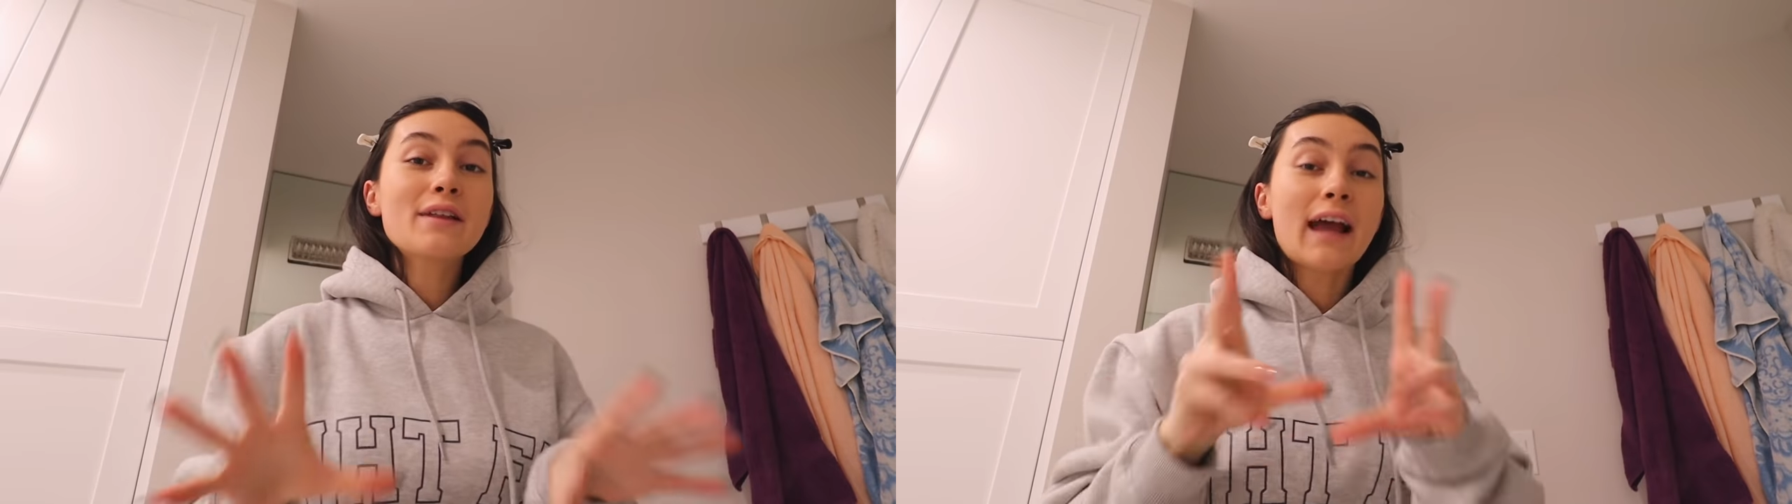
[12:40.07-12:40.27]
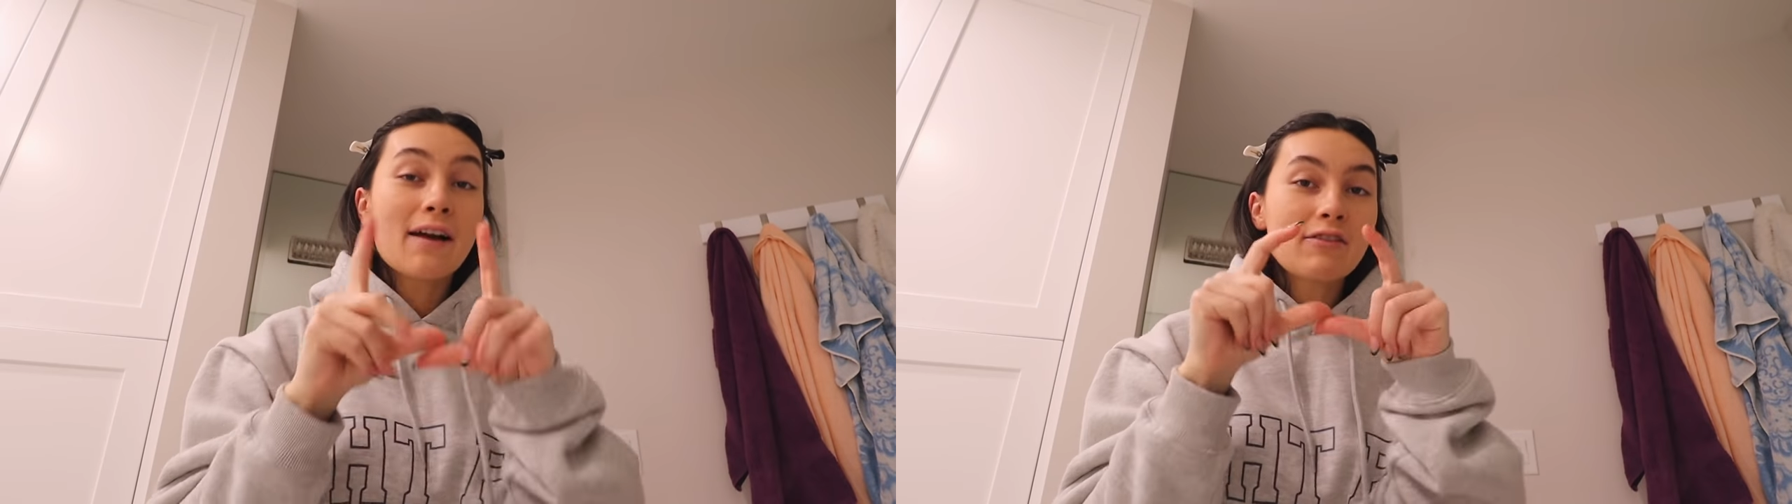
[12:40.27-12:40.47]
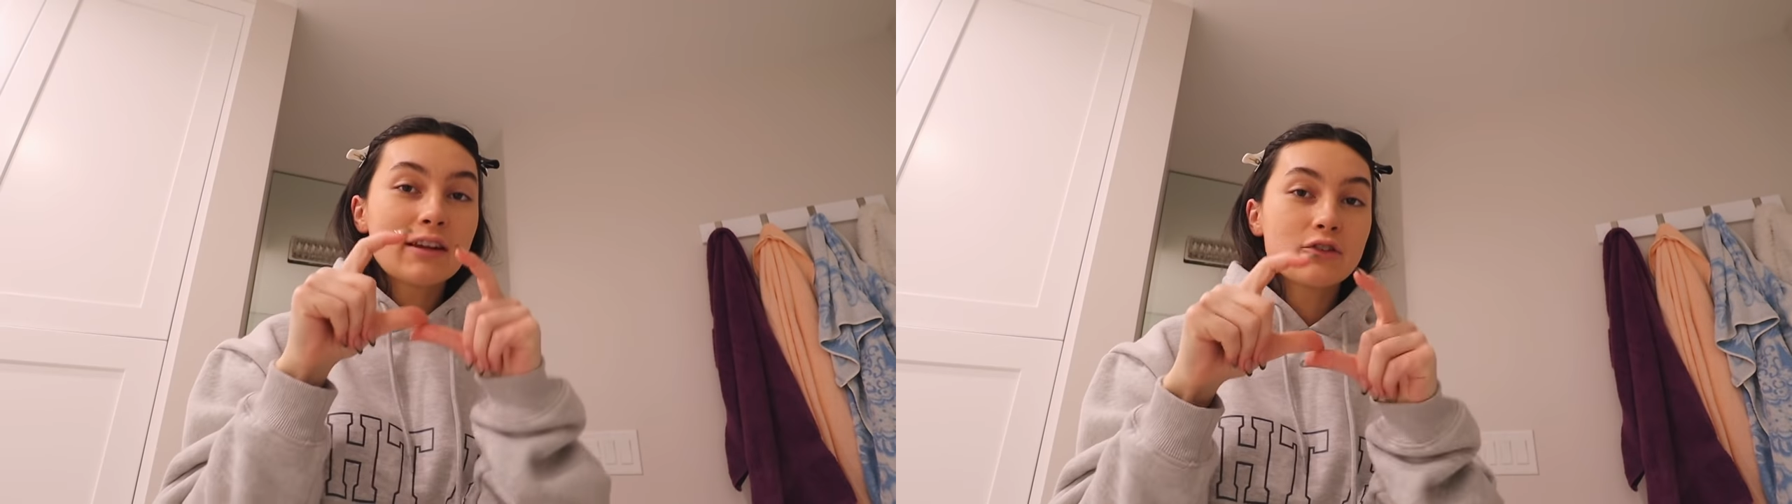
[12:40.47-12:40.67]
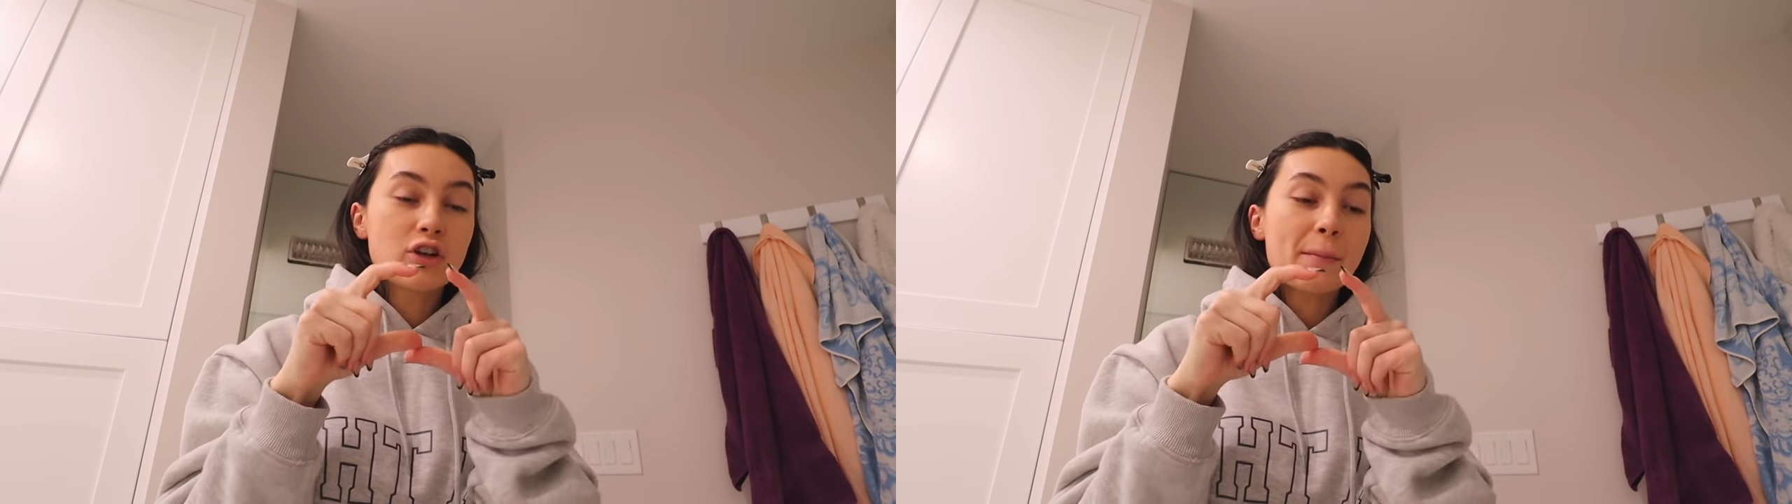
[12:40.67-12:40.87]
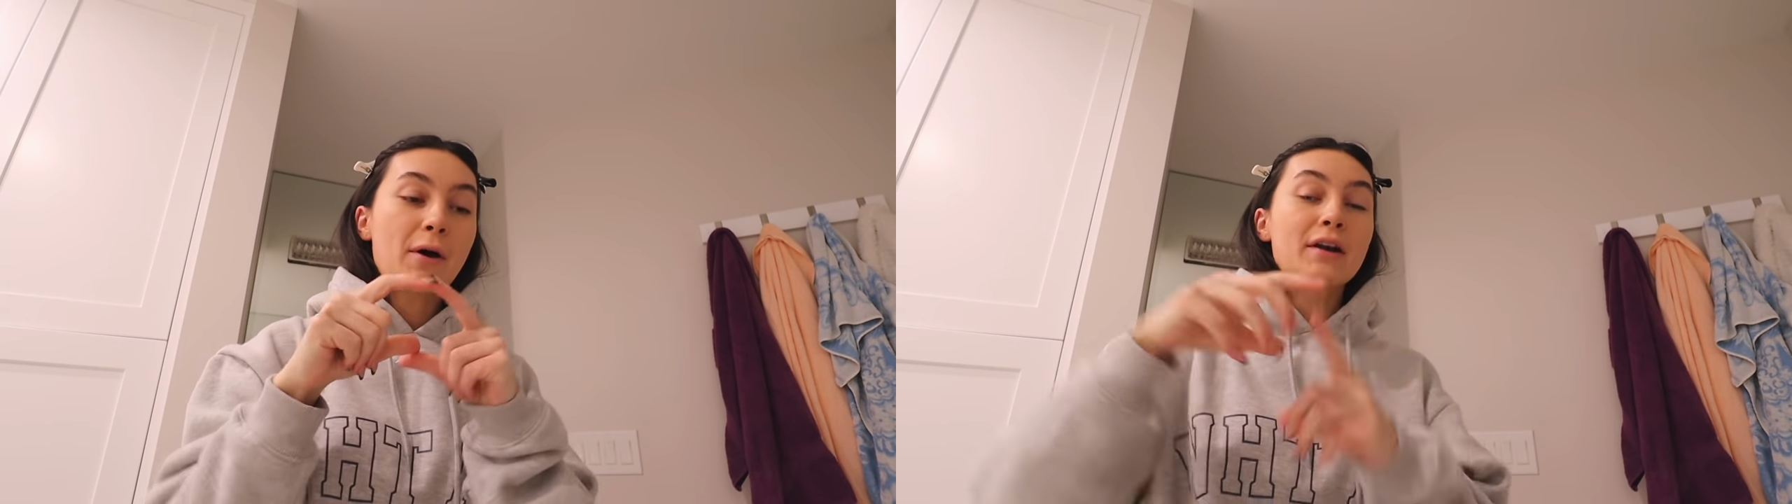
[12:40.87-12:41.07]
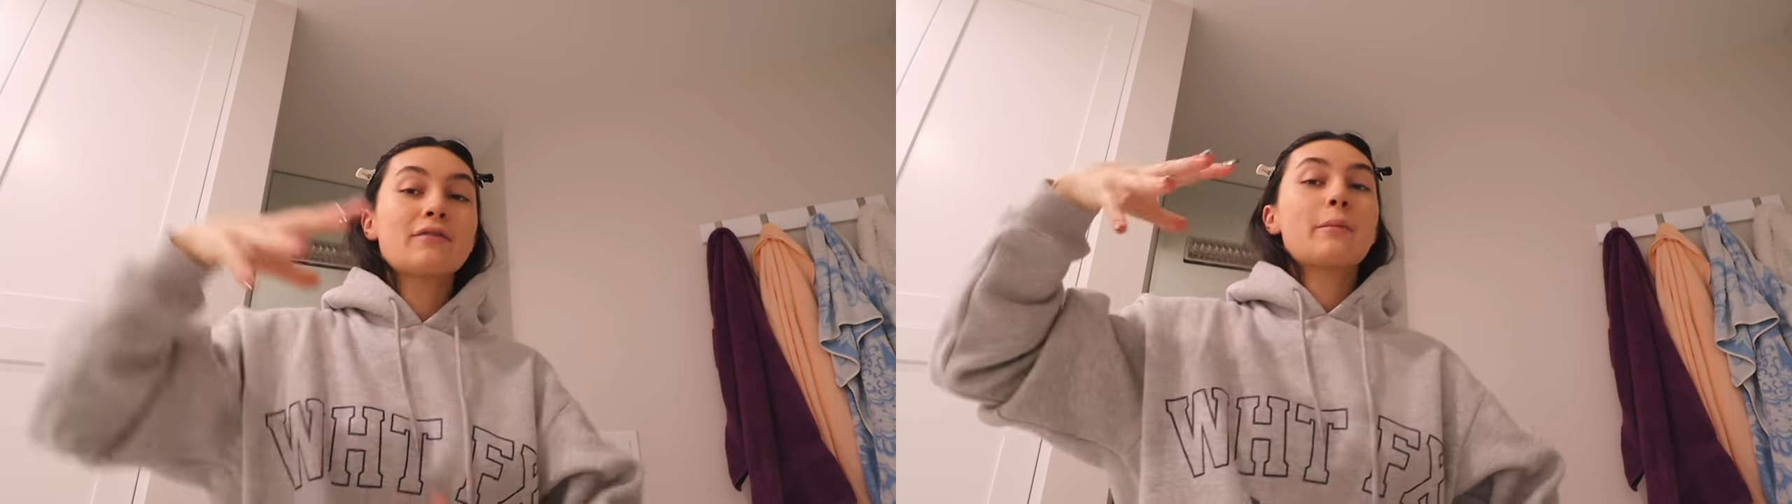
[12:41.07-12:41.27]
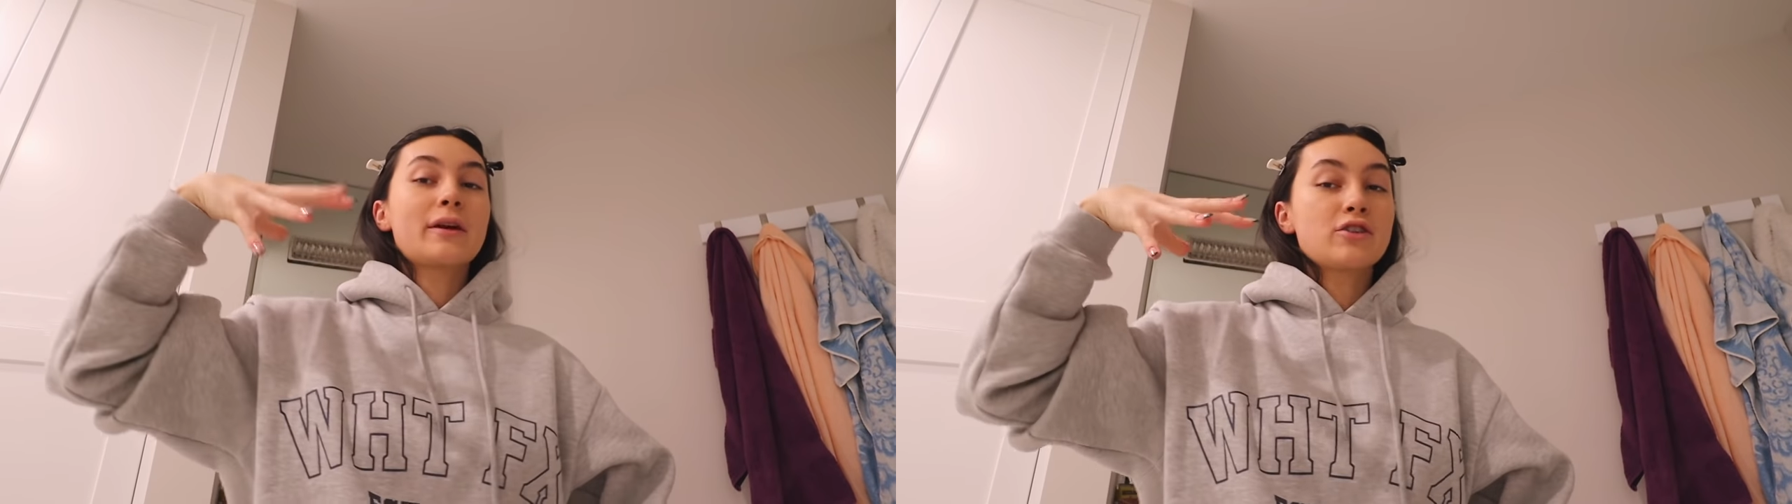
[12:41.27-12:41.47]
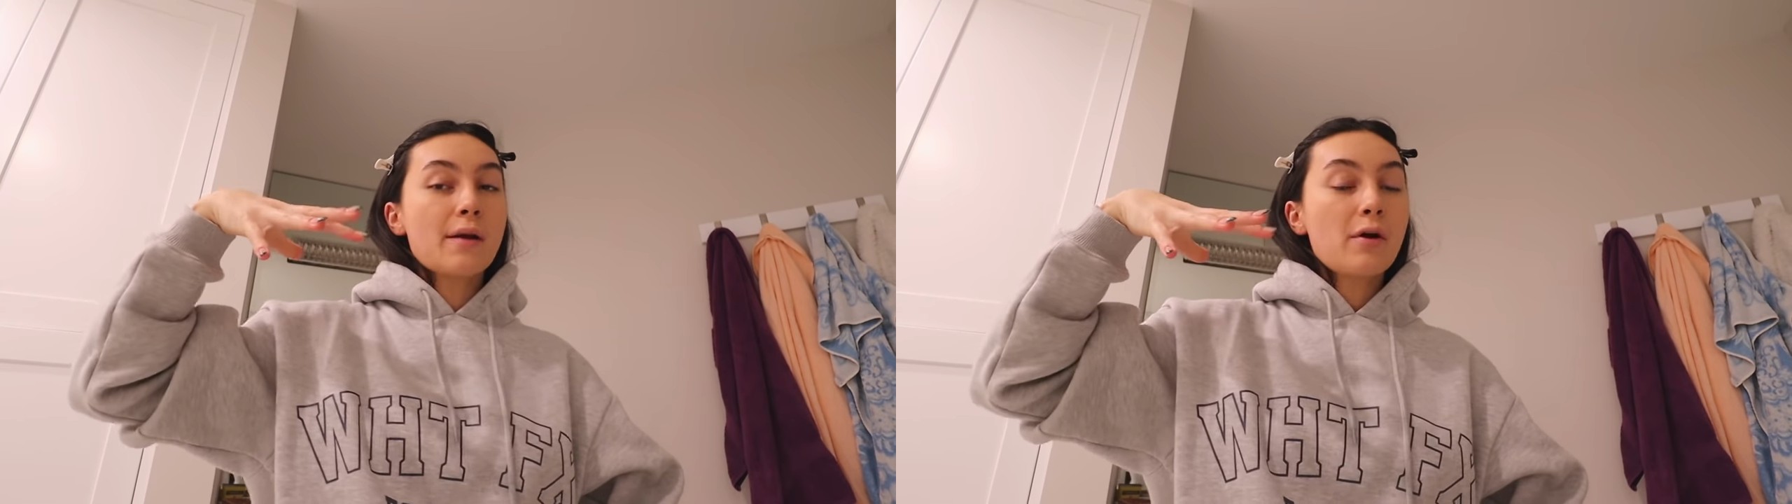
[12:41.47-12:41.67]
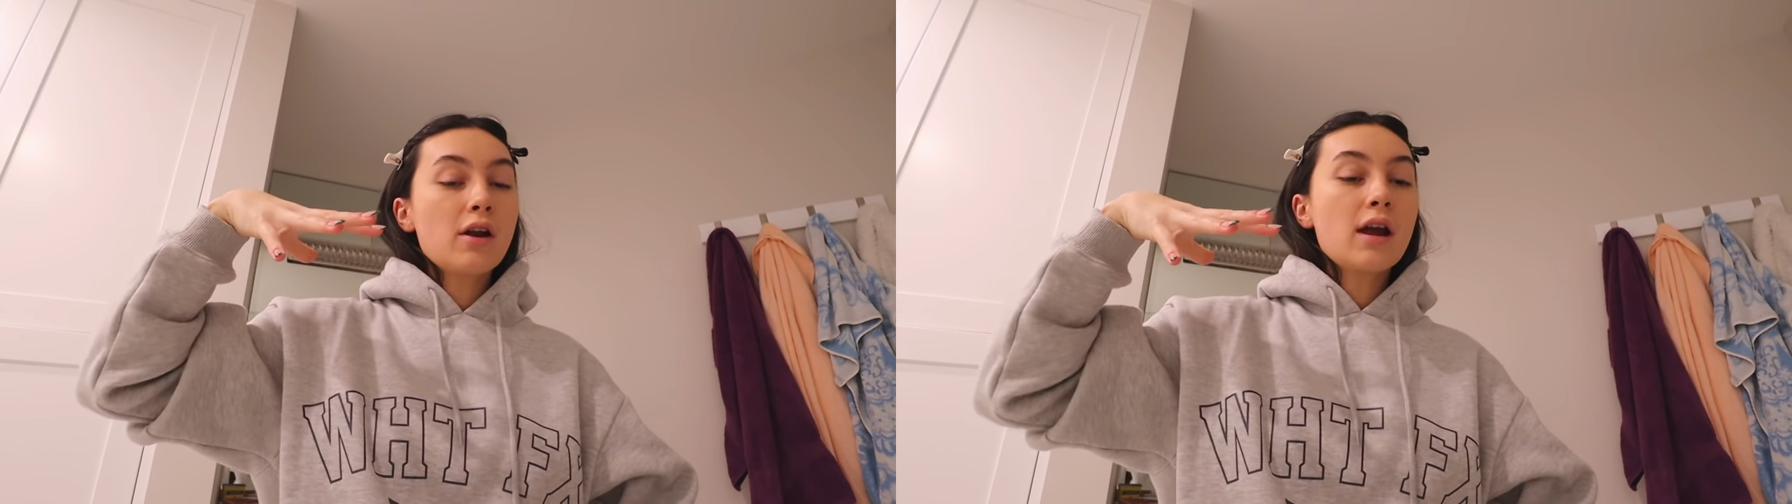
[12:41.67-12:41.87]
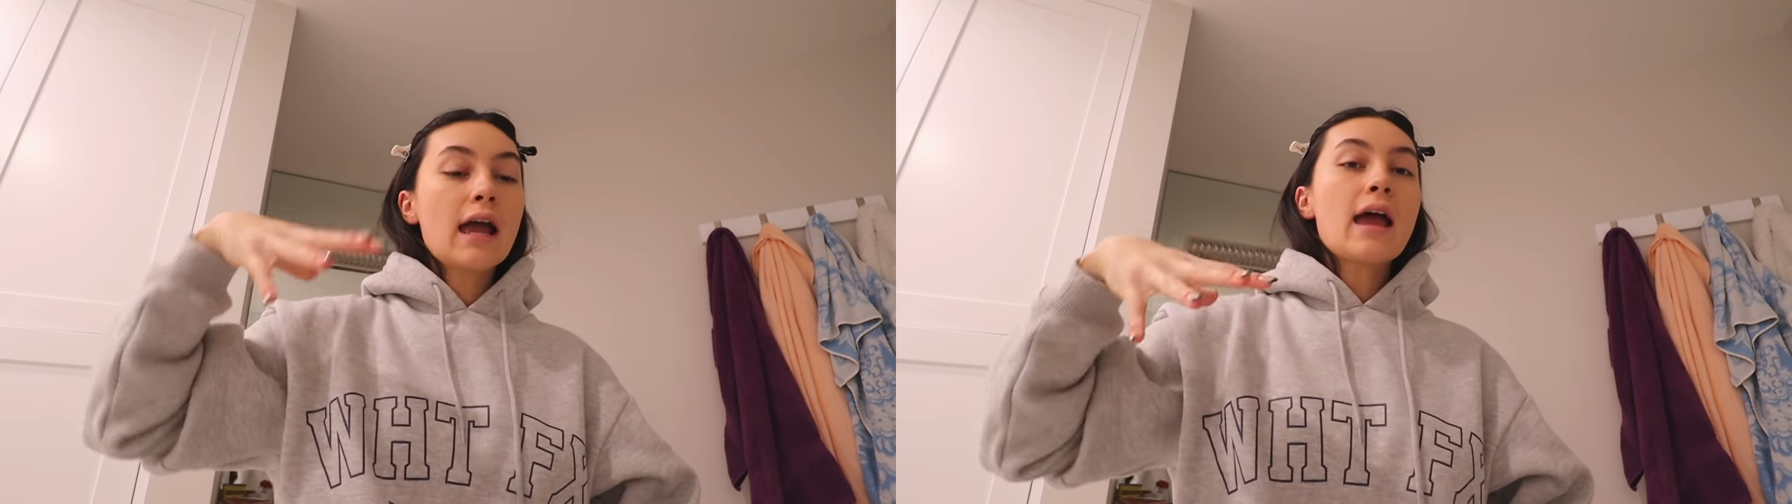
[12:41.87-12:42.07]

like, I have a little tripod and I have a big tripod,